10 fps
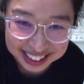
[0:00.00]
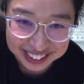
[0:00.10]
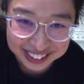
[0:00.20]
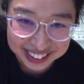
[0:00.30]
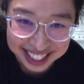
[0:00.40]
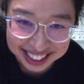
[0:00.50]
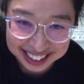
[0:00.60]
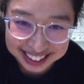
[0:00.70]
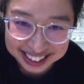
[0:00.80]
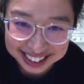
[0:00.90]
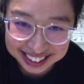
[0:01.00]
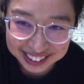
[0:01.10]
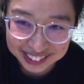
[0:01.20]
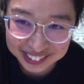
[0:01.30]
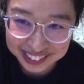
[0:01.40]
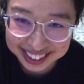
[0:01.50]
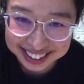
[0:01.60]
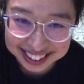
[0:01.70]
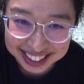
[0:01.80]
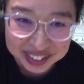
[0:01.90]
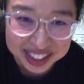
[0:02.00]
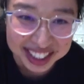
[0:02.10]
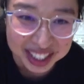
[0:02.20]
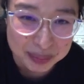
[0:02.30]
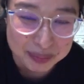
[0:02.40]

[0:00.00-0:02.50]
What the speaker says: Ooh. Ooh. That one looked like a